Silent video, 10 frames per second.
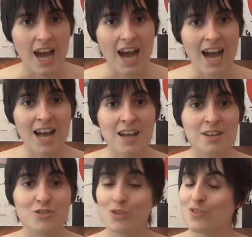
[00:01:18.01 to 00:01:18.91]

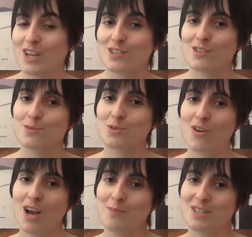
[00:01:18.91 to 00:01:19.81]
And don't forget to
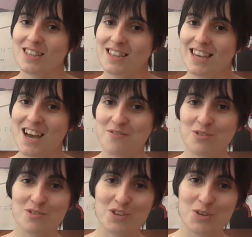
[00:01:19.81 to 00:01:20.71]
subscribe to Leah
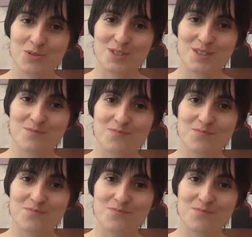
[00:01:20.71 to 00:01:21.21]
Reviews.